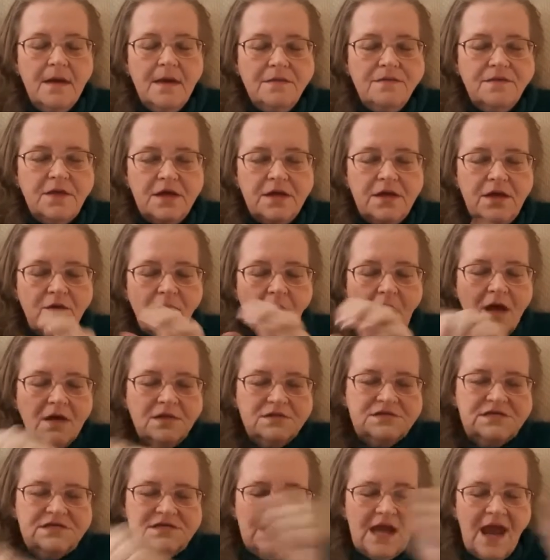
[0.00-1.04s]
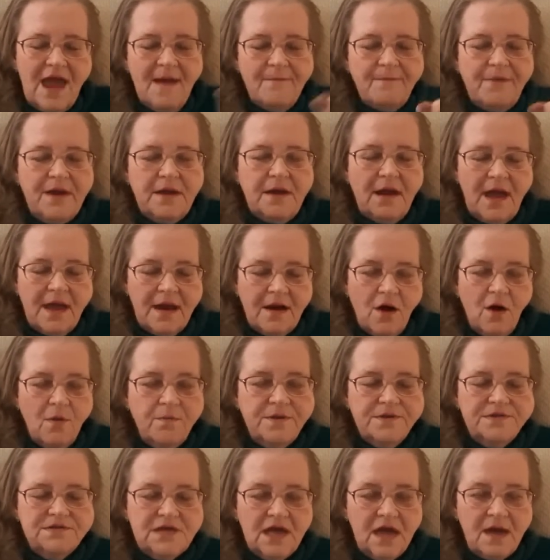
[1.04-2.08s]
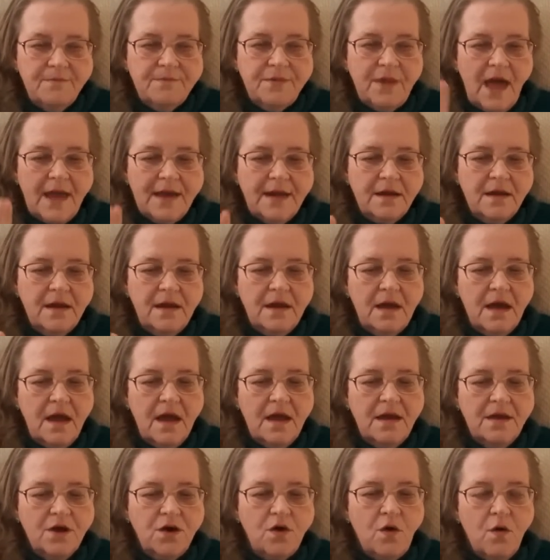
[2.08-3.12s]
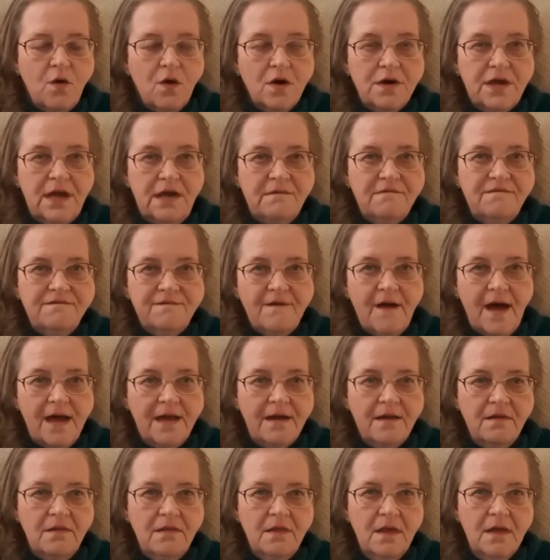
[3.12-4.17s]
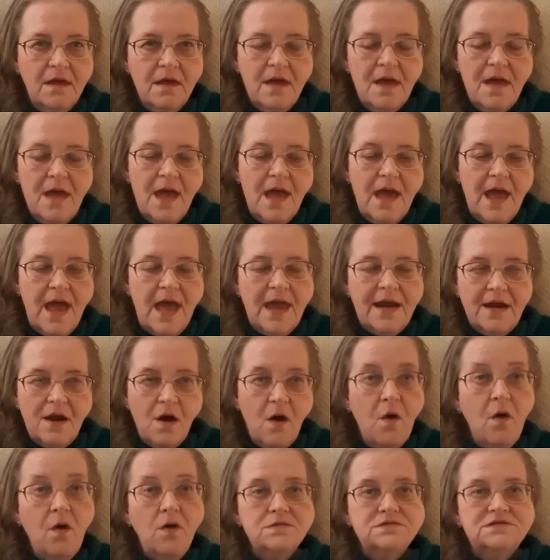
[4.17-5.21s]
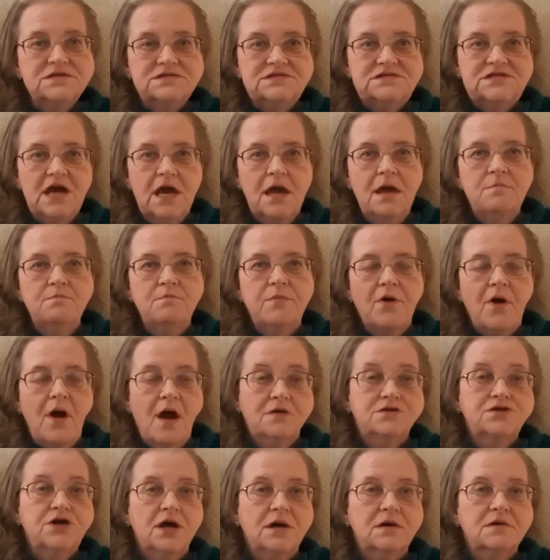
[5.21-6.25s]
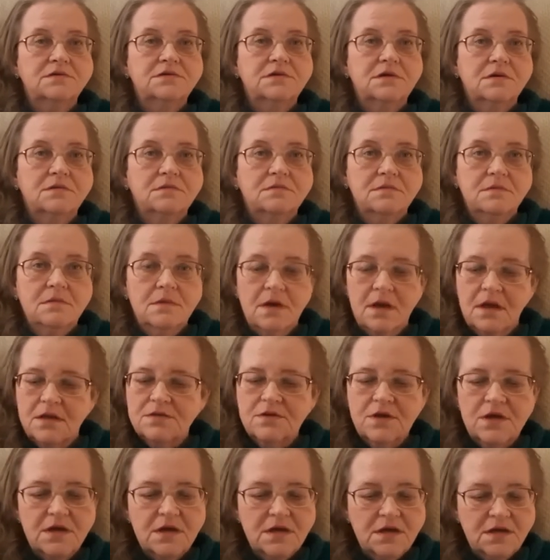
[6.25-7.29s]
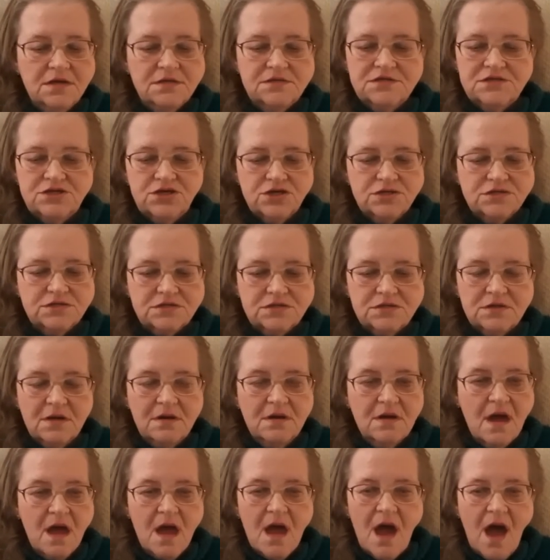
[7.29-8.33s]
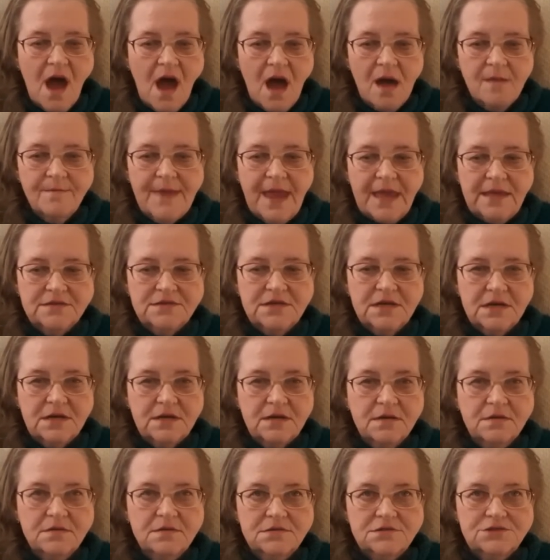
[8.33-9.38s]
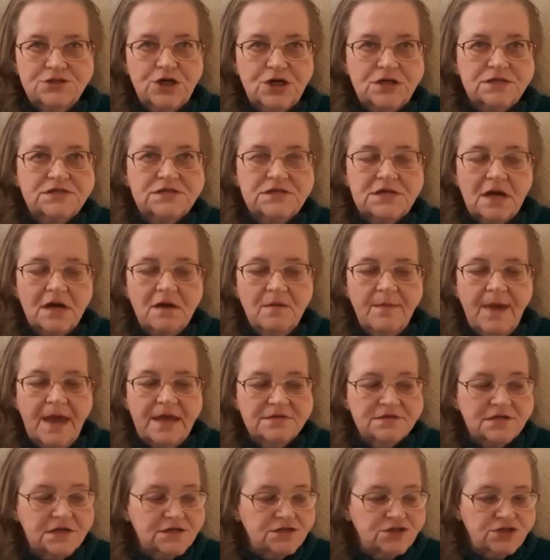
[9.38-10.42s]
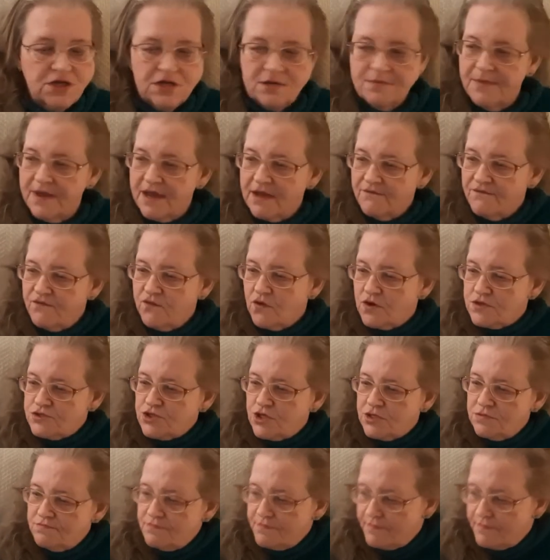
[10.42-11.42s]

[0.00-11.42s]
that you unsnap it and opens up like a, an accordion file, and it holds 10 projects. It, it's just amazing. Just amazing. She can make a fortune.